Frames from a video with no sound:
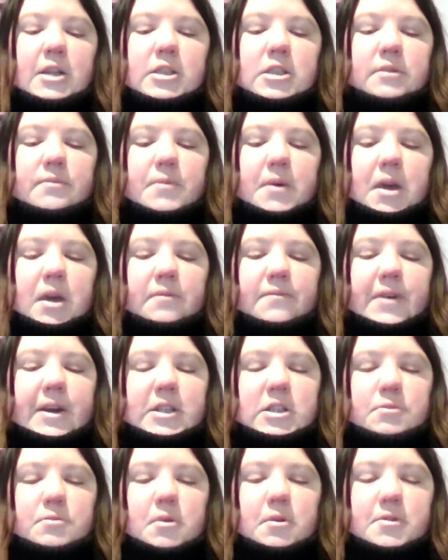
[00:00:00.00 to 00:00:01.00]
to be a
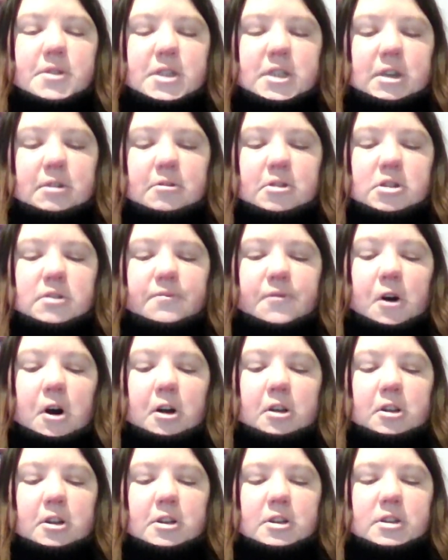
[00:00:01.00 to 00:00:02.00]
victim of serious
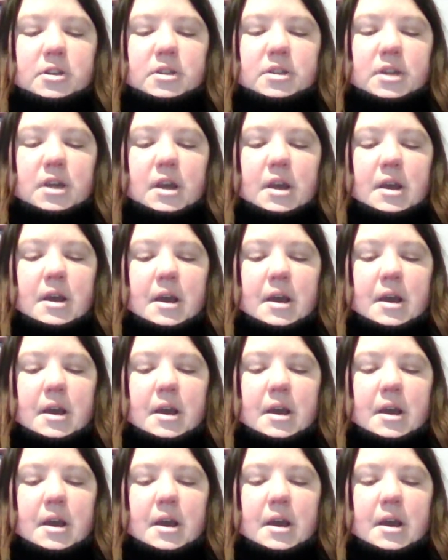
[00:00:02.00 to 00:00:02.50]
violence.